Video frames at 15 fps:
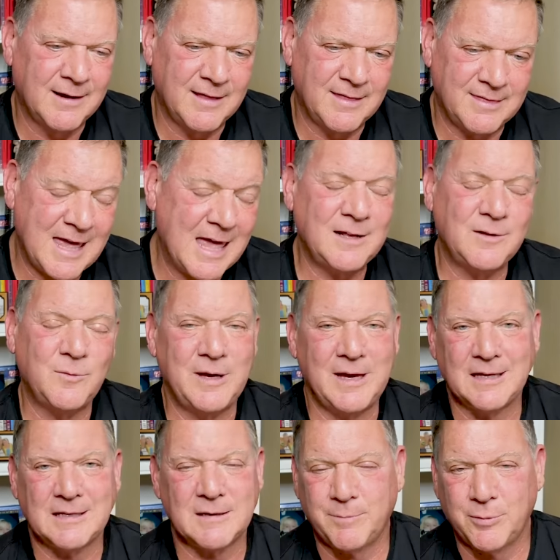And then we
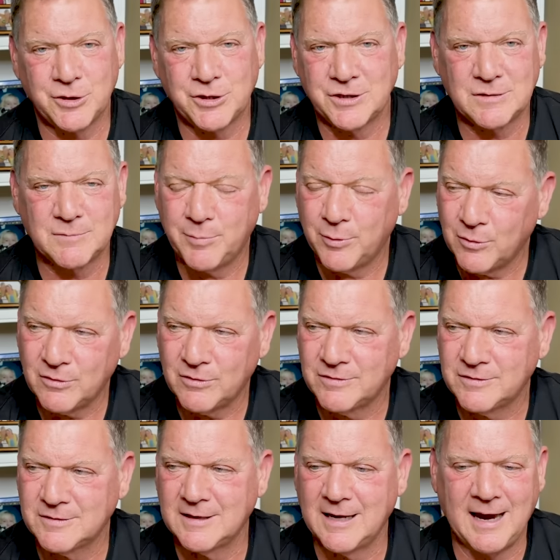get the pushes and
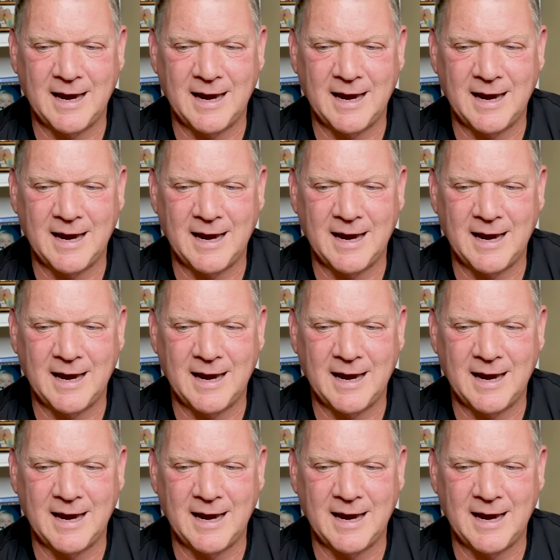pulls,